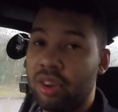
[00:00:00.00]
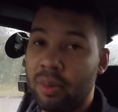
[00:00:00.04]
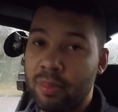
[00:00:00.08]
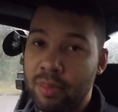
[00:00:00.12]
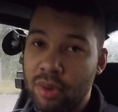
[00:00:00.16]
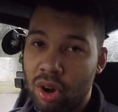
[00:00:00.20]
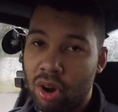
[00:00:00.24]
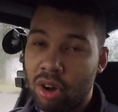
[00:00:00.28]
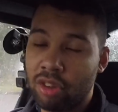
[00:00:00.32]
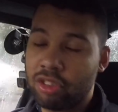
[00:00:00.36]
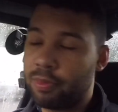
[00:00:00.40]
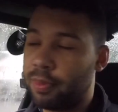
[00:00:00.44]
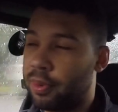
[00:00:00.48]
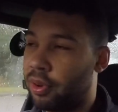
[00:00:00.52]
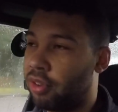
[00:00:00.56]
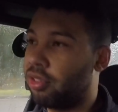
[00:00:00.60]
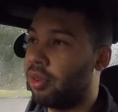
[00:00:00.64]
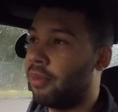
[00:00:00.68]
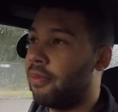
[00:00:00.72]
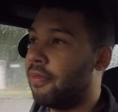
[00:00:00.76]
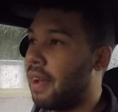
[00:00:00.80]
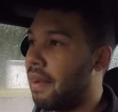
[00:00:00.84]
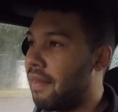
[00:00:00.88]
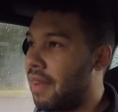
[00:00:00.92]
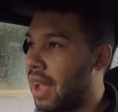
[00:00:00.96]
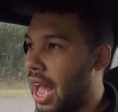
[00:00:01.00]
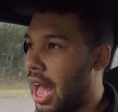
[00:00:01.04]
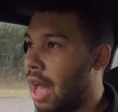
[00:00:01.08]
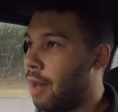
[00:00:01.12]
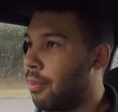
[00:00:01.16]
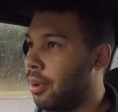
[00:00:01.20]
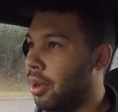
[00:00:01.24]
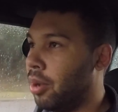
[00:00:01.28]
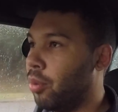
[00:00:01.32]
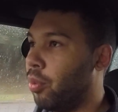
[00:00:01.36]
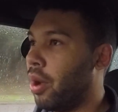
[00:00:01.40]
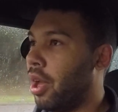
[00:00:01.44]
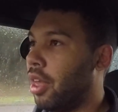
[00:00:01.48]
I'm not, because I'm very
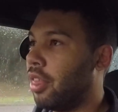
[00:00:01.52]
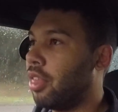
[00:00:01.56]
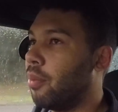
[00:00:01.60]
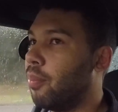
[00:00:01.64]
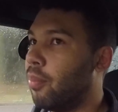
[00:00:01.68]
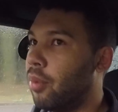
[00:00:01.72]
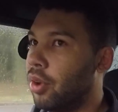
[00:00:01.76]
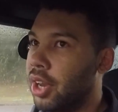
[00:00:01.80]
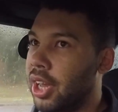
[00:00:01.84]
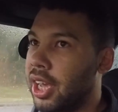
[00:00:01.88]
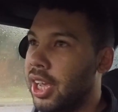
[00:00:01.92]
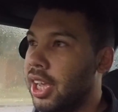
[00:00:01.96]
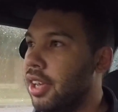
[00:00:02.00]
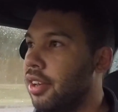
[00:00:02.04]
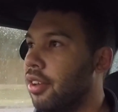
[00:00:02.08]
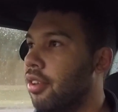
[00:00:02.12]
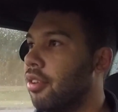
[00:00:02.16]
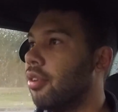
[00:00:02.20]
happy with Monique,